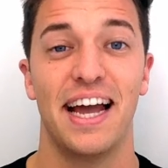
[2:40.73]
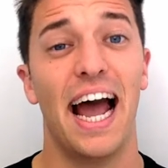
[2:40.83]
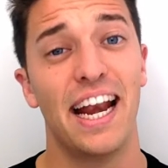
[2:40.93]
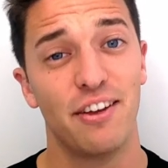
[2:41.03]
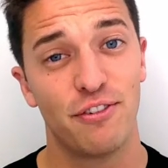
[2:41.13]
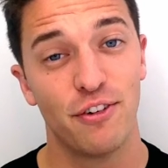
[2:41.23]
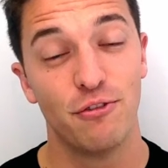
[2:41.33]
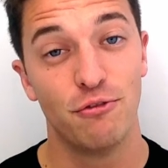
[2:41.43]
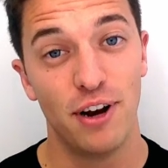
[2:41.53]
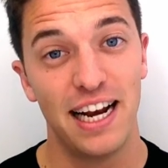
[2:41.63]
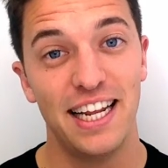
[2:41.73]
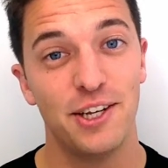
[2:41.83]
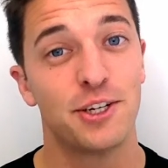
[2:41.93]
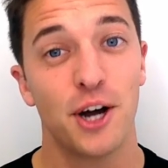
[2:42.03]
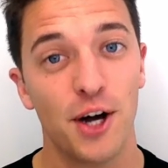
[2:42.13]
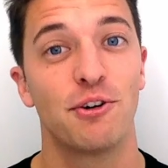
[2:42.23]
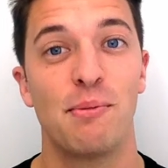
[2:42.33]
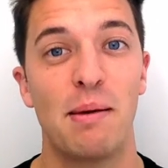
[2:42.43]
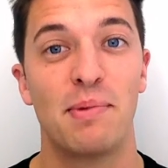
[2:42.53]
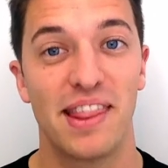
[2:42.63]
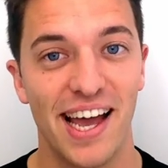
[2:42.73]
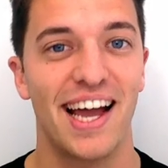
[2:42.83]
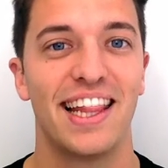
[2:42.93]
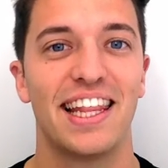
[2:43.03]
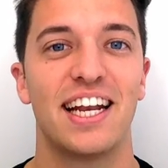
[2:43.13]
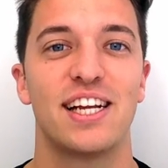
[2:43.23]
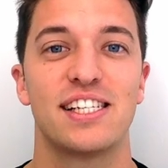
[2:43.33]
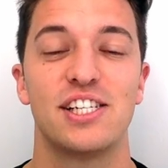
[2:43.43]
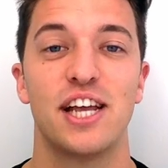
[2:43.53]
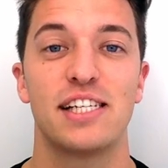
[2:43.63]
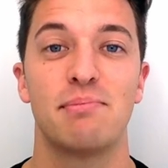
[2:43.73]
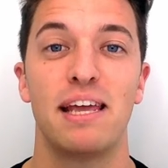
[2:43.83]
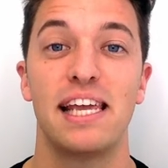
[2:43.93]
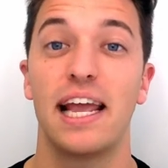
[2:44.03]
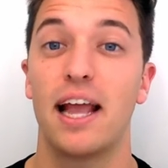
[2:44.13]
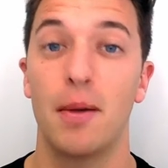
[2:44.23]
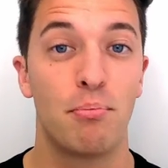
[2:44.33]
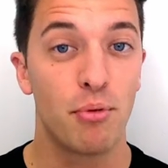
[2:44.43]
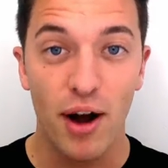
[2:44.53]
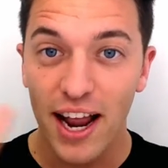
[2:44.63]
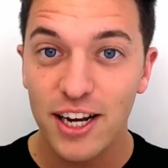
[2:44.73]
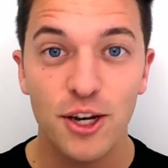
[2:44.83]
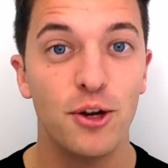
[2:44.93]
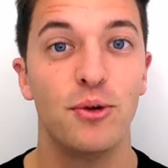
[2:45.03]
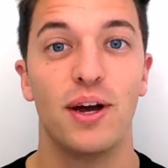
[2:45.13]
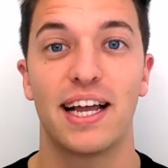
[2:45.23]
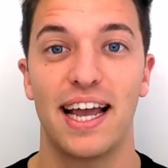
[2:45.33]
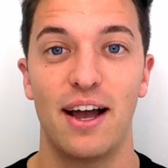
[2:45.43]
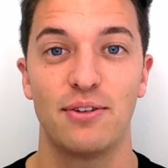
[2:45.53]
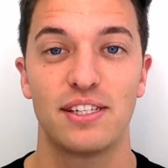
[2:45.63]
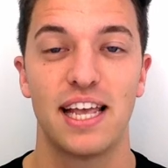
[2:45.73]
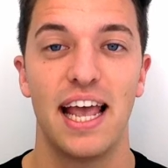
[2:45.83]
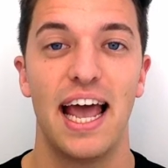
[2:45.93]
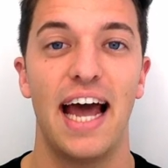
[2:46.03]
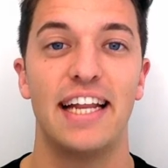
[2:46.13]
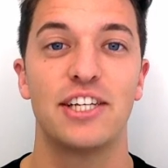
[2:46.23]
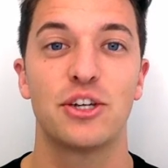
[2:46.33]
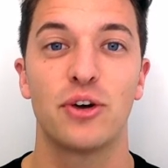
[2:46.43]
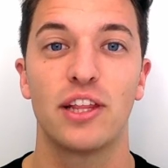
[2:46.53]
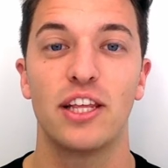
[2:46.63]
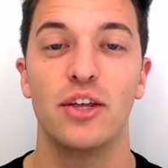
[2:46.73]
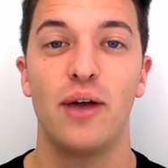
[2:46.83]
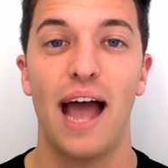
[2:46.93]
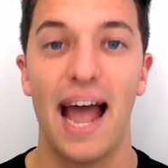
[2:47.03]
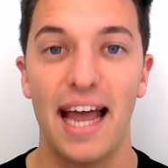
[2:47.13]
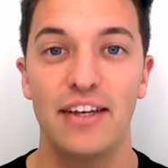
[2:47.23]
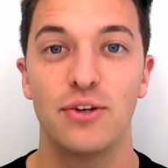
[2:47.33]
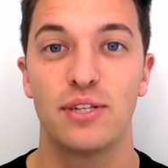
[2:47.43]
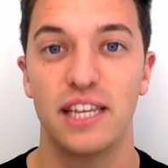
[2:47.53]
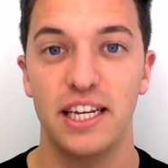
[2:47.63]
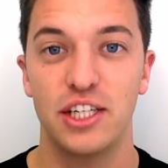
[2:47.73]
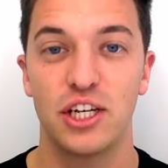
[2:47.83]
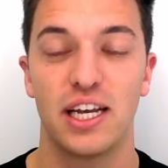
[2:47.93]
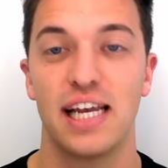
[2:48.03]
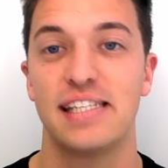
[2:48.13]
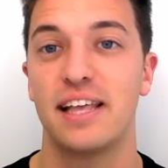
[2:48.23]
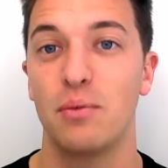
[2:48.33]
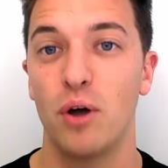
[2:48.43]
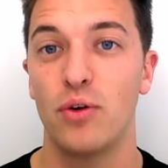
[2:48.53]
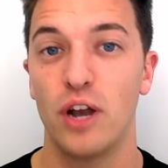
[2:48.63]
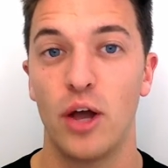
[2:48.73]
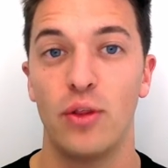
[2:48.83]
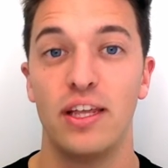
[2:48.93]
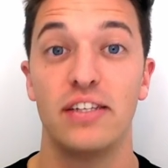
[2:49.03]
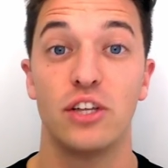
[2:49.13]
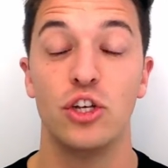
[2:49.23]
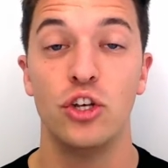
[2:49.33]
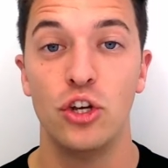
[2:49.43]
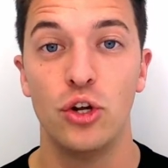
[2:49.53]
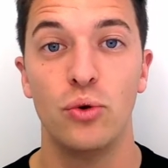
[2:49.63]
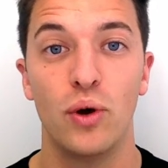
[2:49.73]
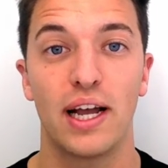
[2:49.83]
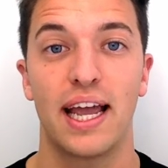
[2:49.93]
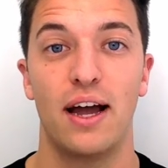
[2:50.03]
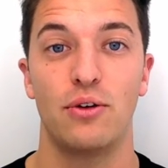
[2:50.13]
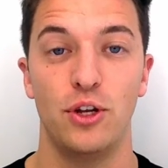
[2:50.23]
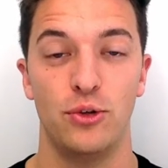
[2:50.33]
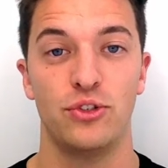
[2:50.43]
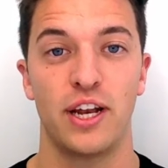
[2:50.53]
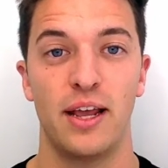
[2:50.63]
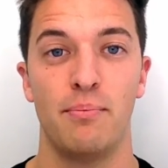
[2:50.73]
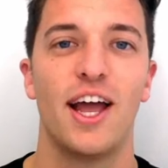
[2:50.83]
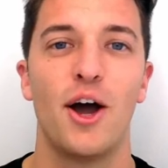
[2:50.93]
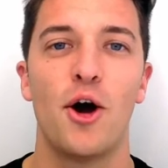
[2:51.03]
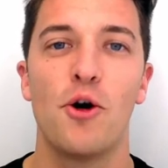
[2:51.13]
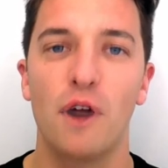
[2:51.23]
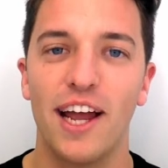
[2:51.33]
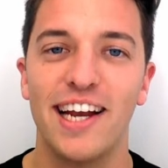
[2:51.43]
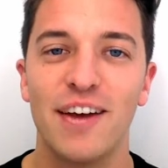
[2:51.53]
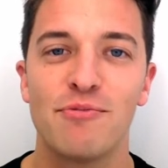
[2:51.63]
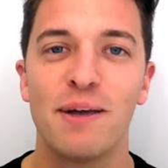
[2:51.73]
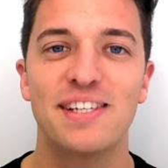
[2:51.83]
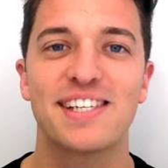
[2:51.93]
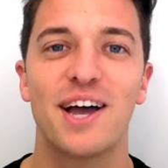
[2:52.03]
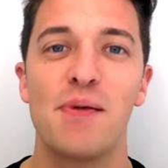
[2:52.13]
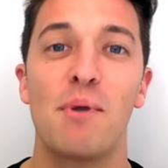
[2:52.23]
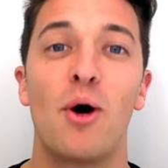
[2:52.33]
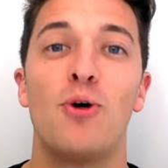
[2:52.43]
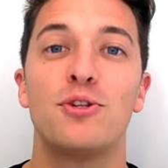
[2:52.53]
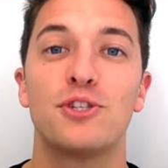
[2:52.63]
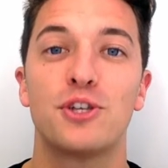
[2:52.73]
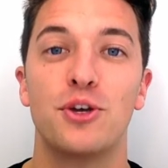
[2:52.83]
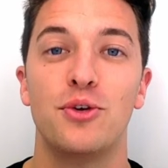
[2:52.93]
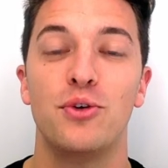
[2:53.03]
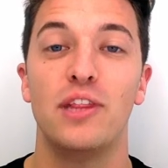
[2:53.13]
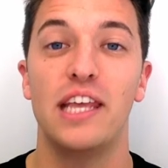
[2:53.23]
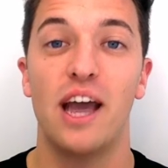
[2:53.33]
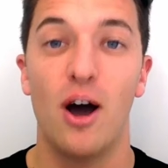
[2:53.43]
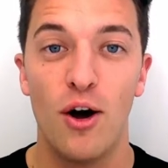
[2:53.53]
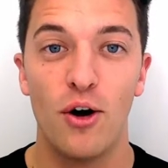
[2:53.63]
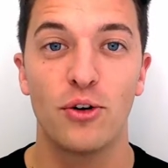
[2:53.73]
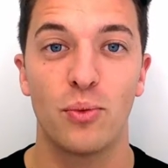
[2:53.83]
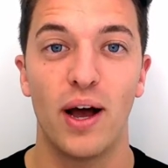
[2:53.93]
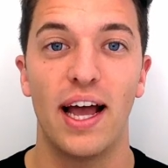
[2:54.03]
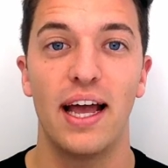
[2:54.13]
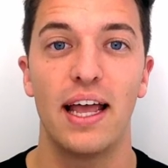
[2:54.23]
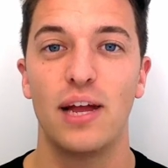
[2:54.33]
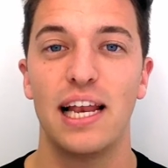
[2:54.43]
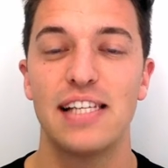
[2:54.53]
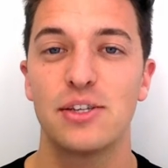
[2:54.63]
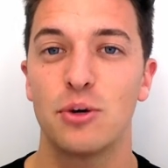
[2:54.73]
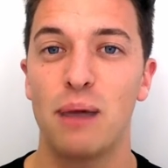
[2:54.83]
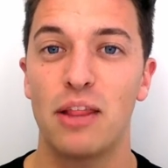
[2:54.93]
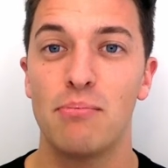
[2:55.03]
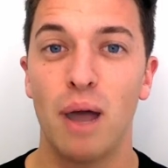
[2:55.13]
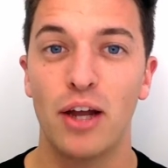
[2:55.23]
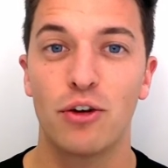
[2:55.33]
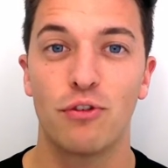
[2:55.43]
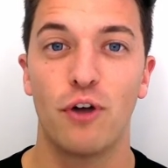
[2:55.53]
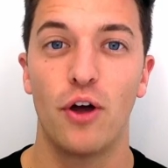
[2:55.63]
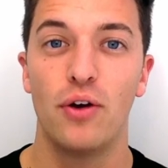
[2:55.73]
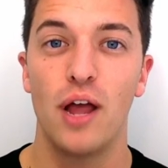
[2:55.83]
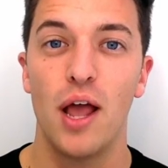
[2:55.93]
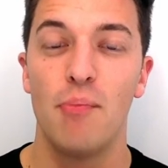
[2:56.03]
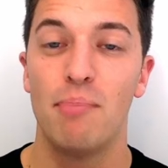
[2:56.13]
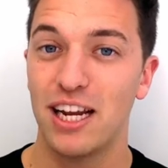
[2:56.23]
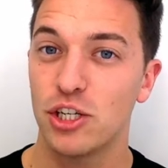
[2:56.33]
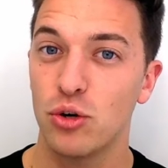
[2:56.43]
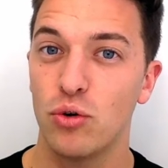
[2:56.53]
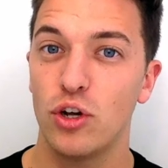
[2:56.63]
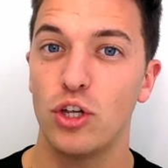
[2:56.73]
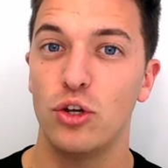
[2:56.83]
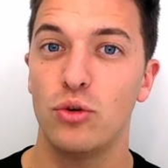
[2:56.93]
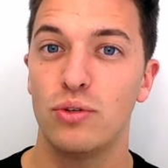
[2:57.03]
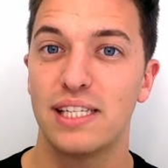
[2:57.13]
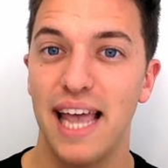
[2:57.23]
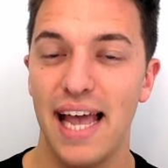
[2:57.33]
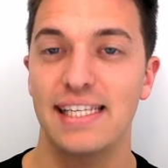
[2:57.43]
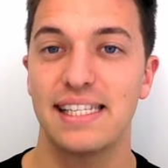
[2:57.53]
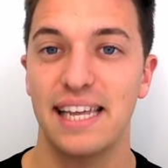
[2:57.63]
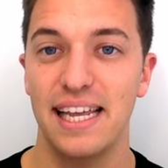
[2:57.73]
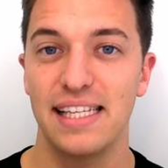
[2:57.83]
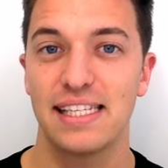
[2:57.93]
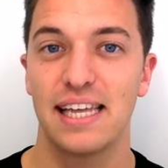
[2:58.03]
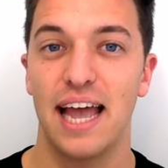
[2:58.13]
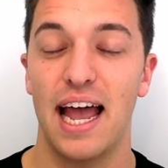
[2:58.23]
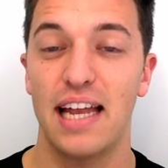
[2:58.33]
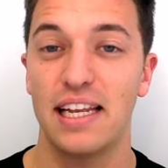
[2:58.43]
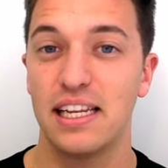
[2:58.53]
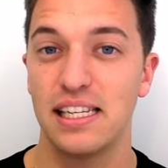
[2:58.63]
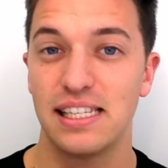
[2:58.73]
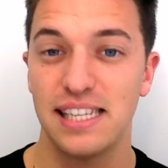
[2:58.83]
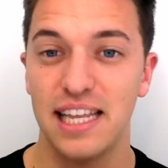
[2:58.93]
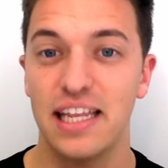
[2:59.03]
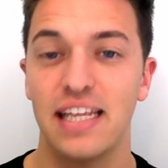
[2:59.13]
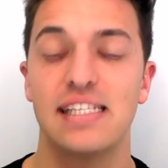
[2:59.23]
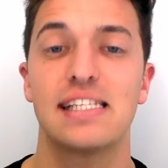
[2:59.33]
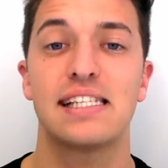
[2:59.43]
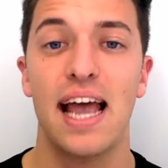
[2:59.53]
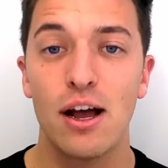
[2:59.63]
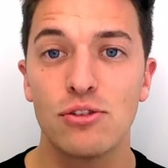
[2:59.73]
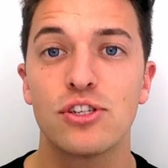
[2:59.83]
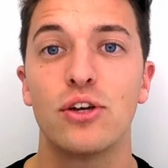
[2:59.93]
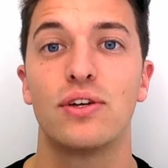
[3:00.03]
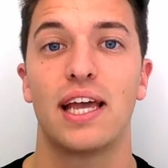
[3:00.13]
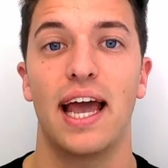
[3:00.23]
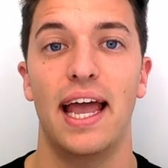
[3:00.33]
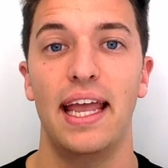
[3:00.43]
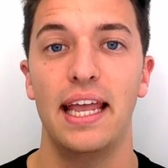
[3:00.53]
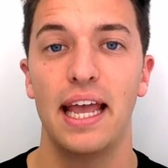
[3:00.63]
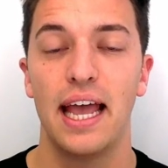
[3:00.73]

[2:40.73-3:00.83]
And if really you can't remember that, then I suggest making a brand new account and ensuring that you add your teacher, as they won't know this new account username. Alright, enough about Skype, on to the hardware. Let's talk about the microphone. Make sure you test it and see that it sounds okay.